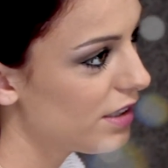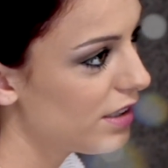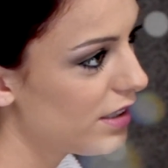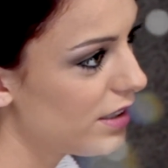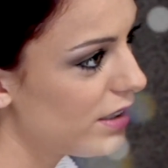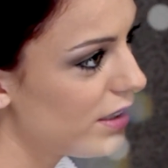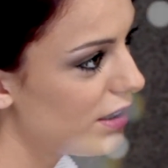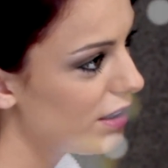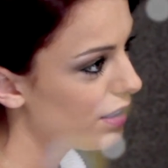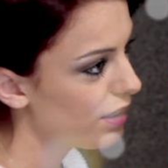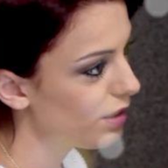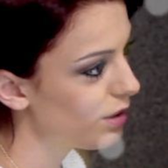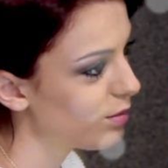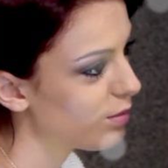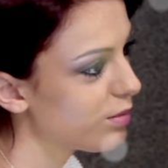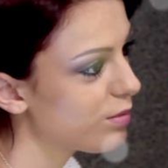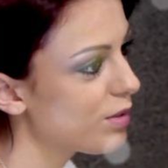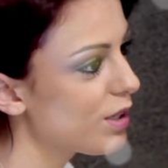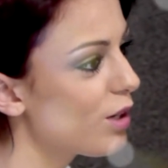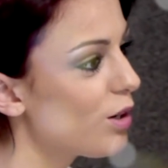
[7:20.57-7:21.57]

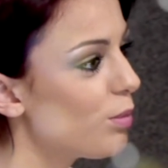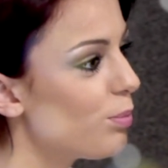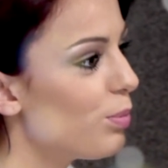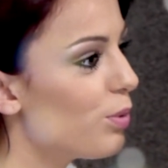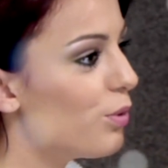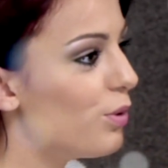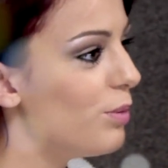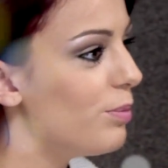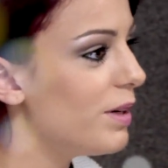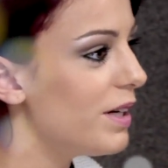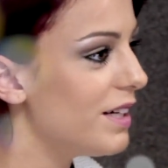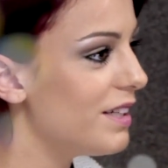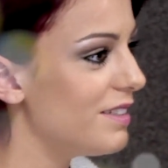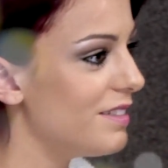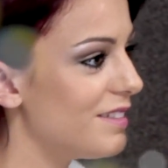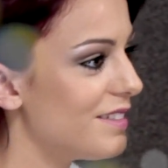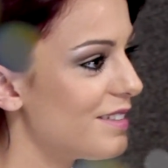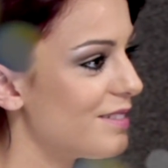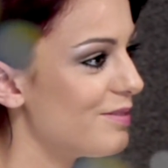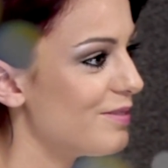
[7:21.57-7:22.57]
They're a boy
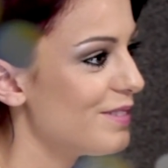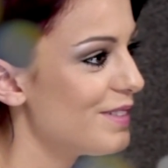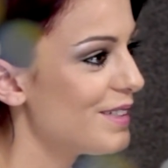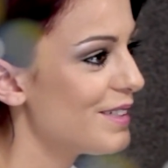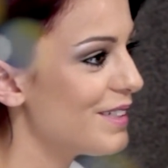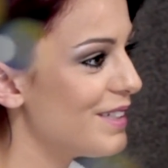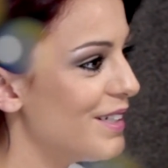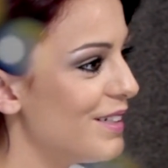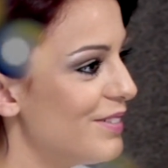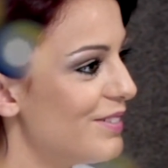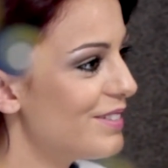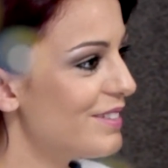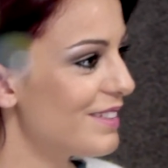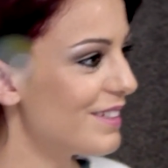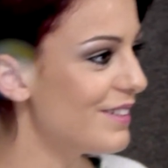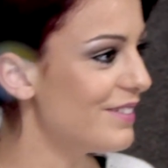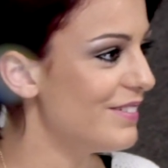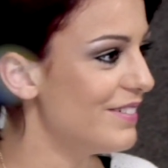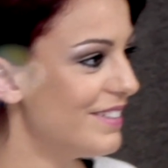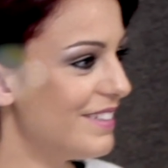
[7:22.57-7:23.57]
band,
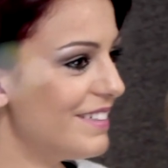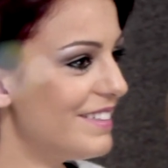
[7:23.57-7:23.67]
so...